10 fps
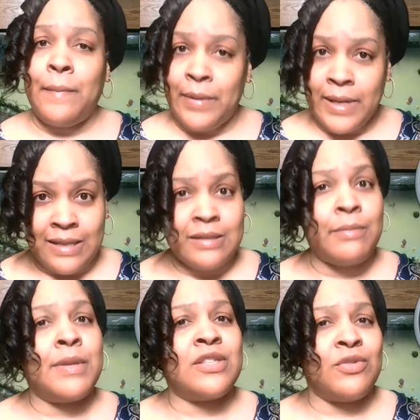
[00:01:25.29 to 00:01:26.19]
but it's
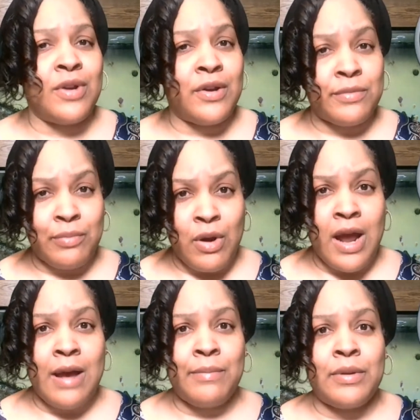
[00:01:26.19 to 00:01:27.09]
a mental health
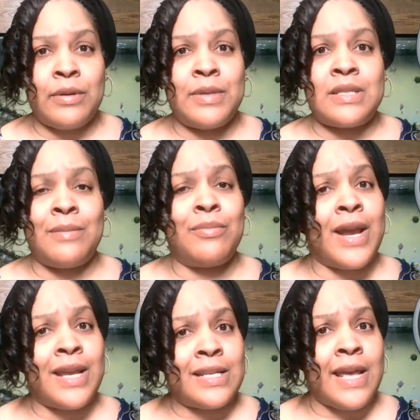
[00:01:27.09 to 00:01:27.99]
problem. It's a
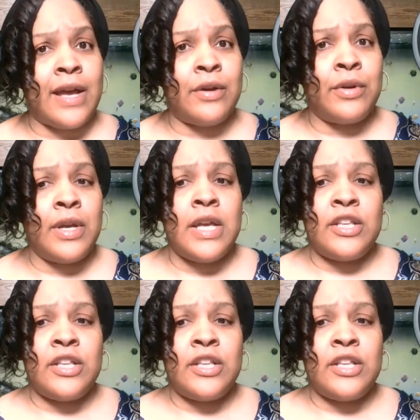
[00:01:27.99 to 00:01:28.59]
breakdown.